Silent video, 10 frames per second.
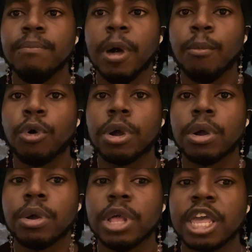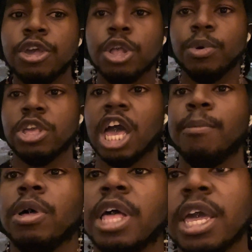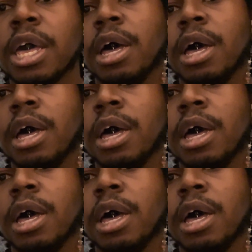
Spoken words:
a more, like, we talk about, like,